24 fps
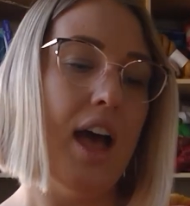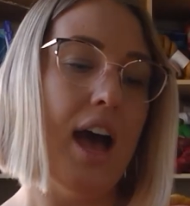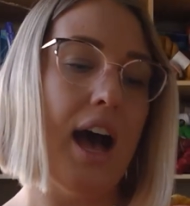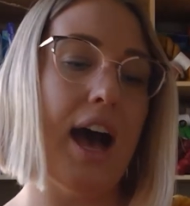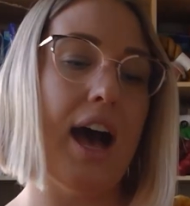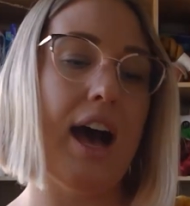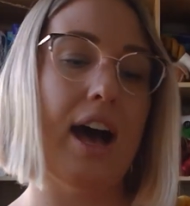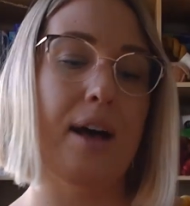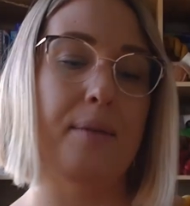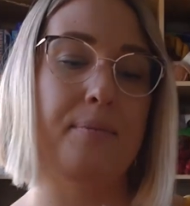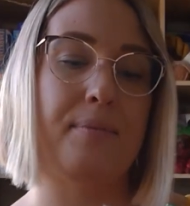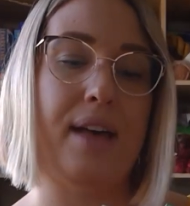
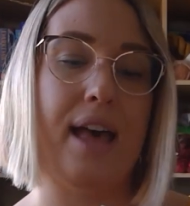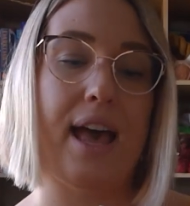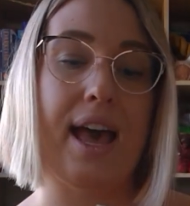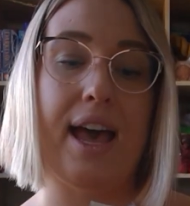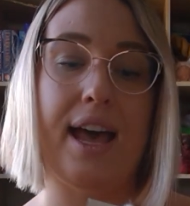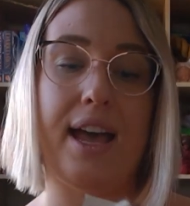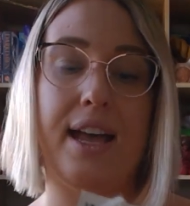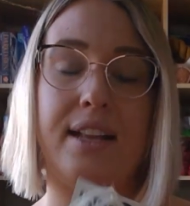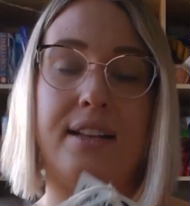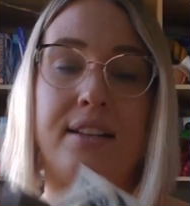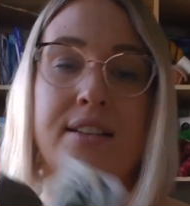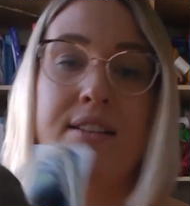
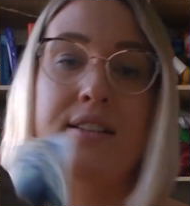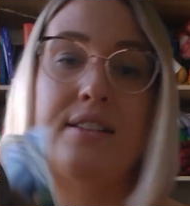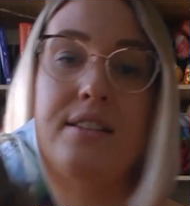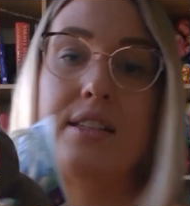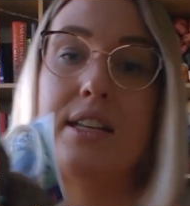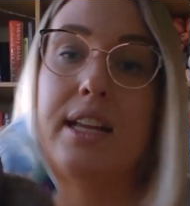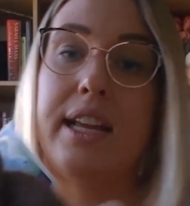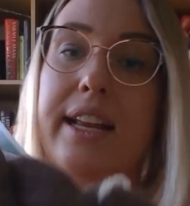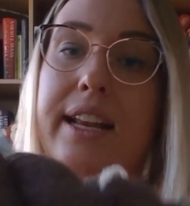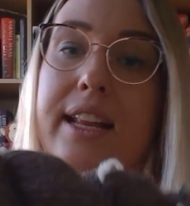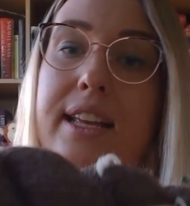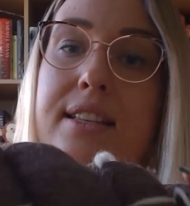And
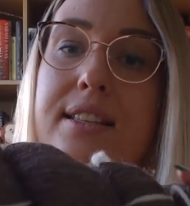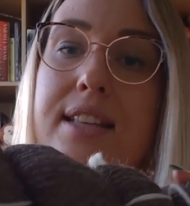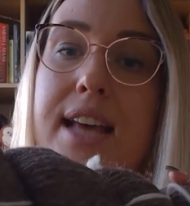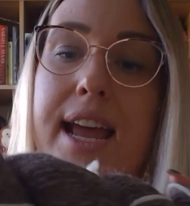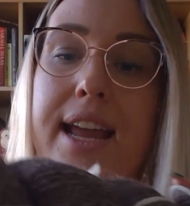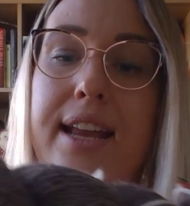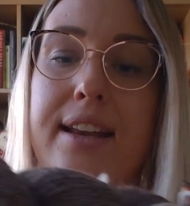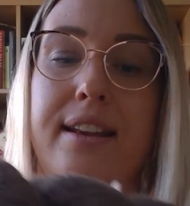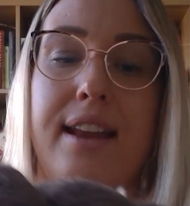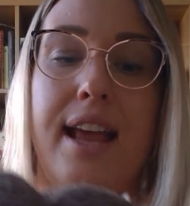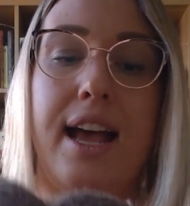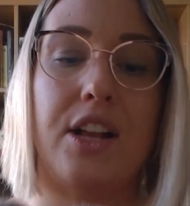it is
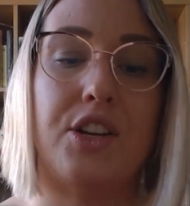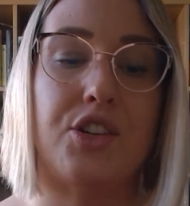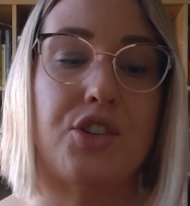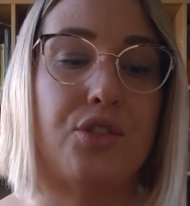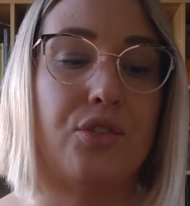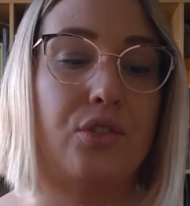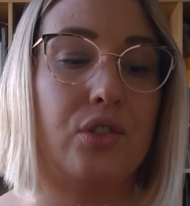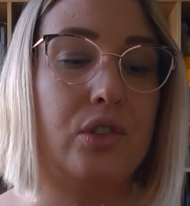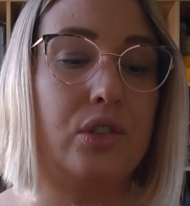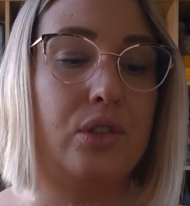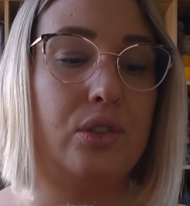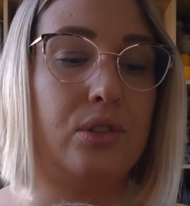a
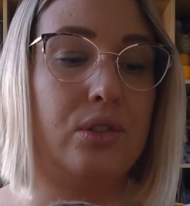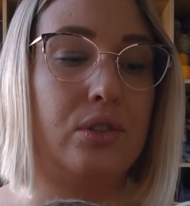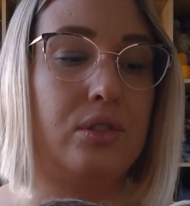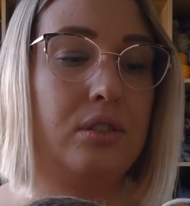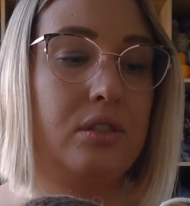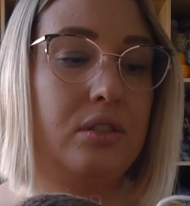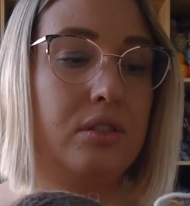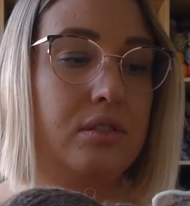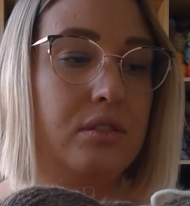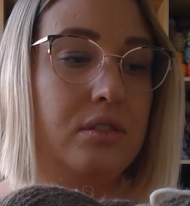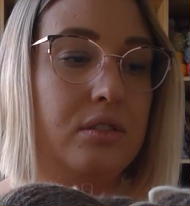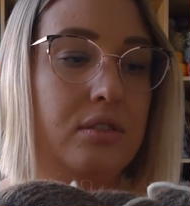natural
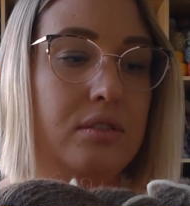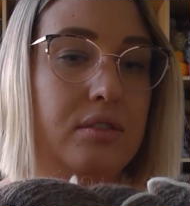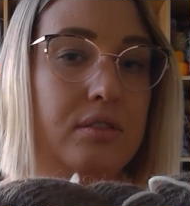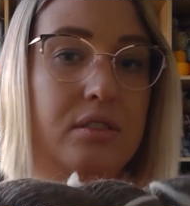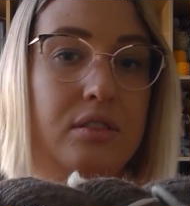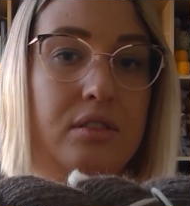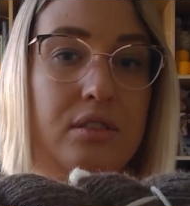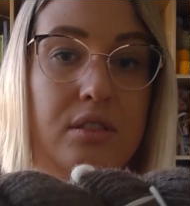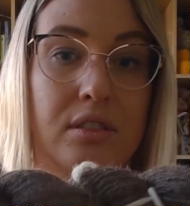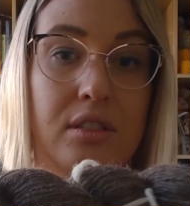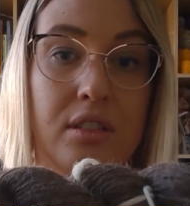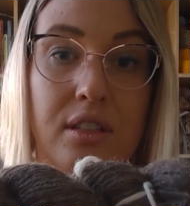
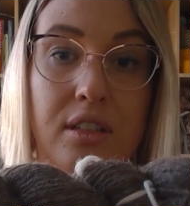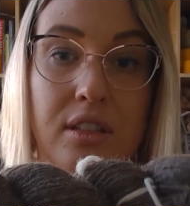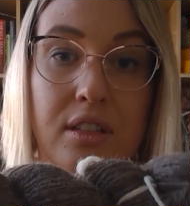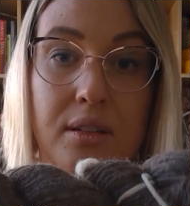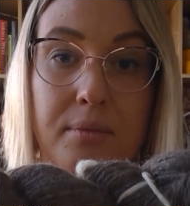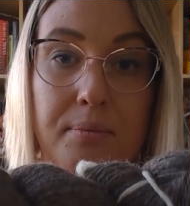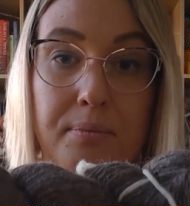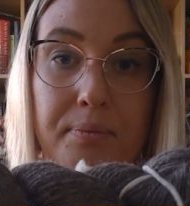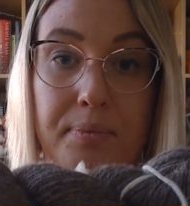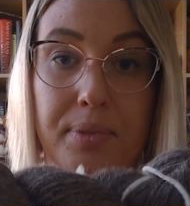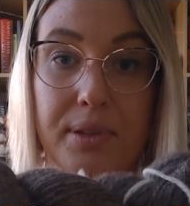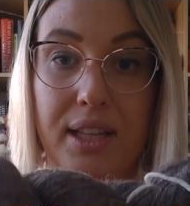
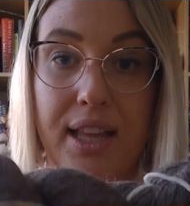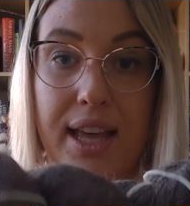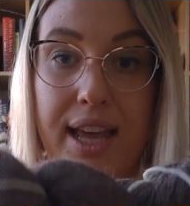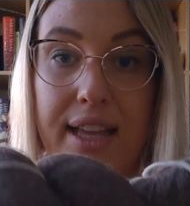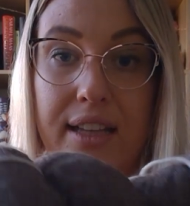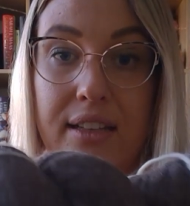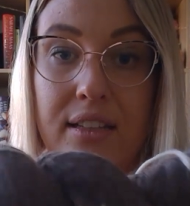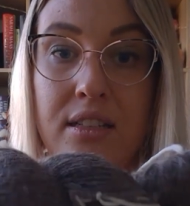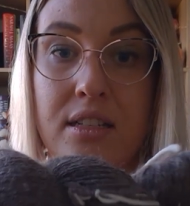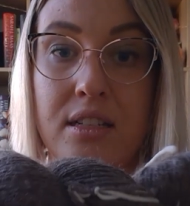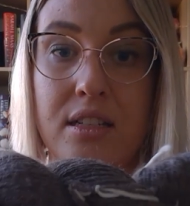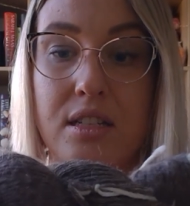
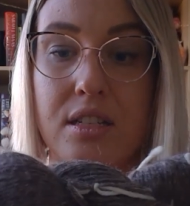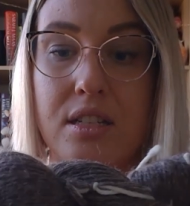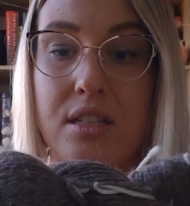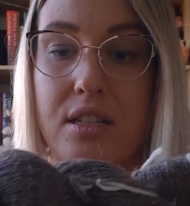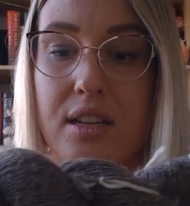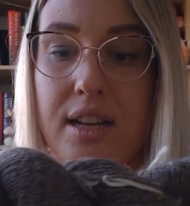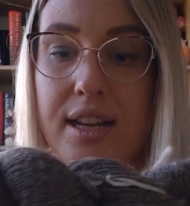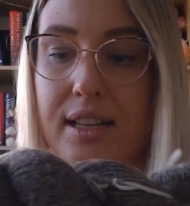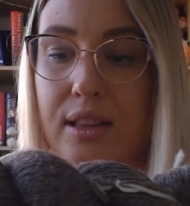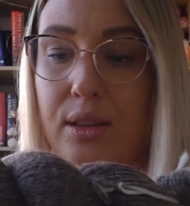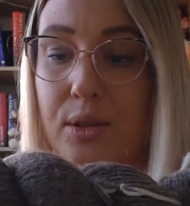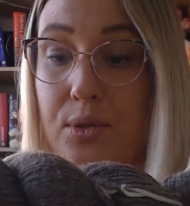blend,
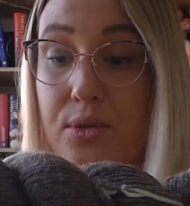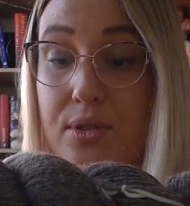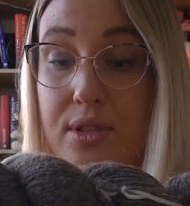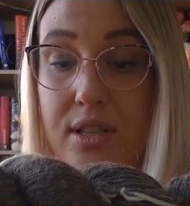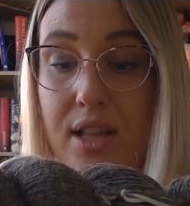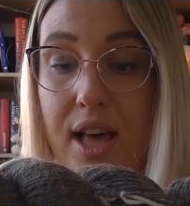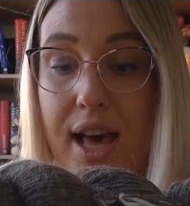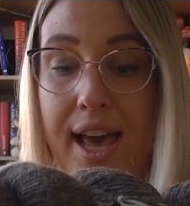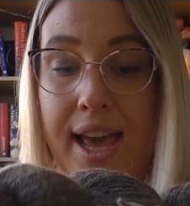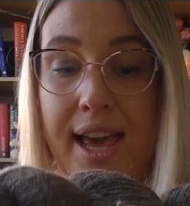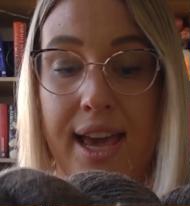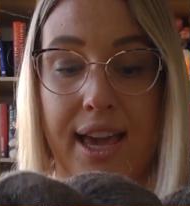it looks
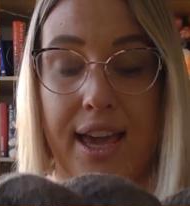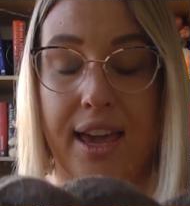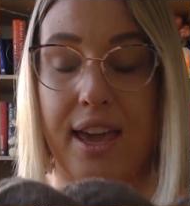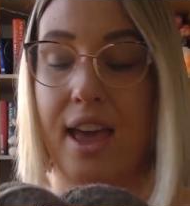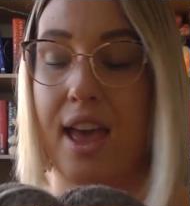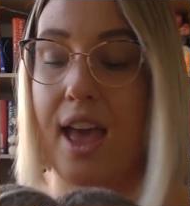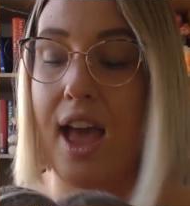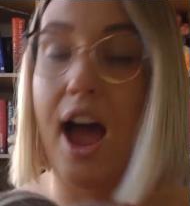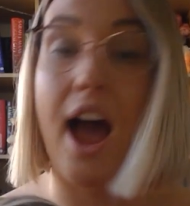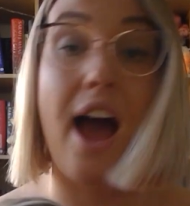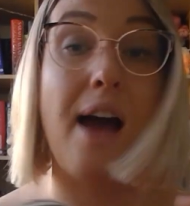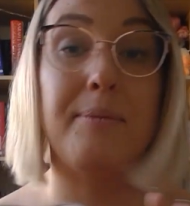like.
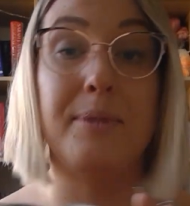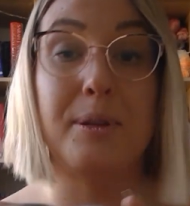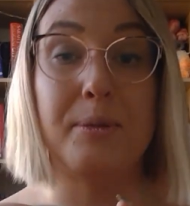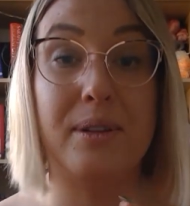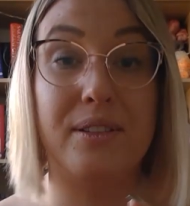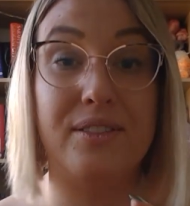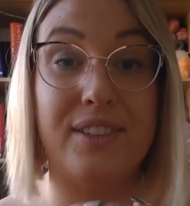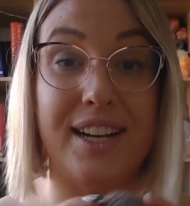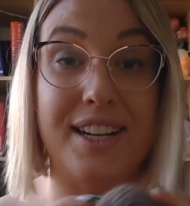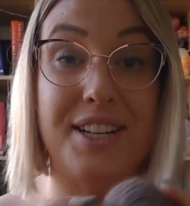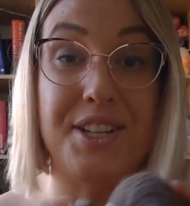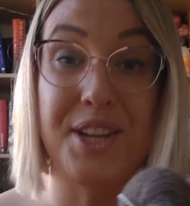Let me
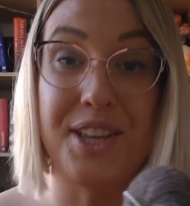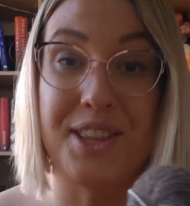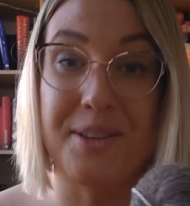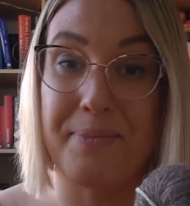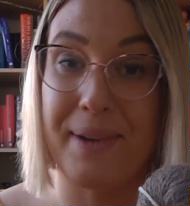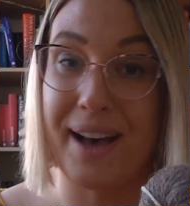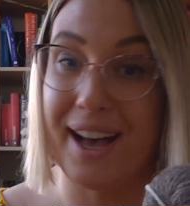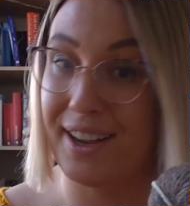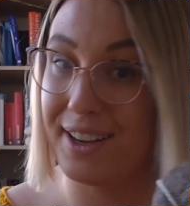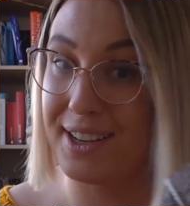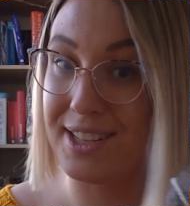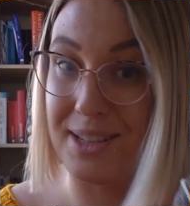read you the
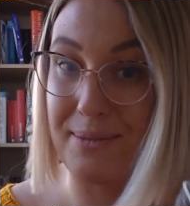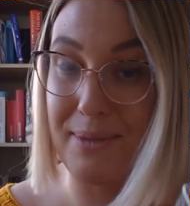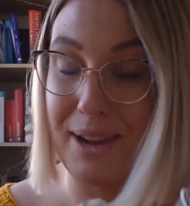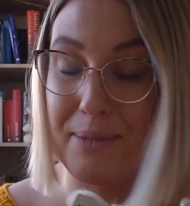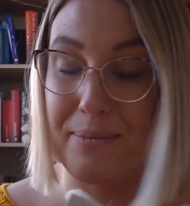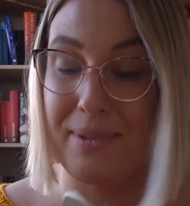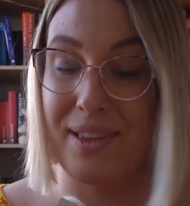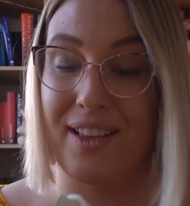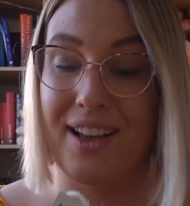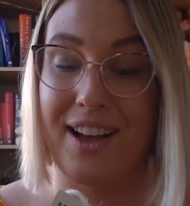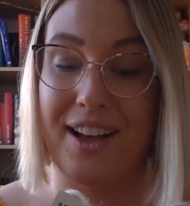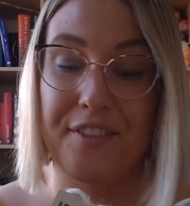back because it made
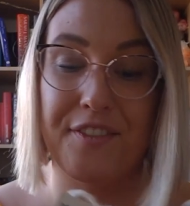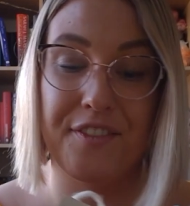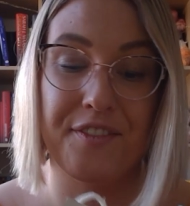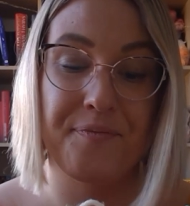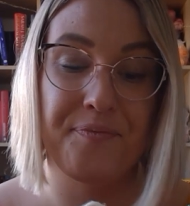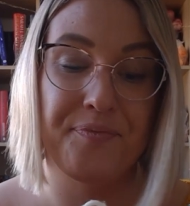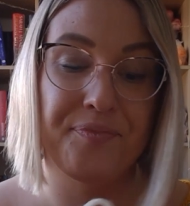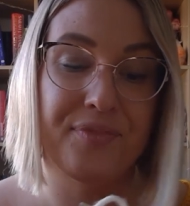me laugh.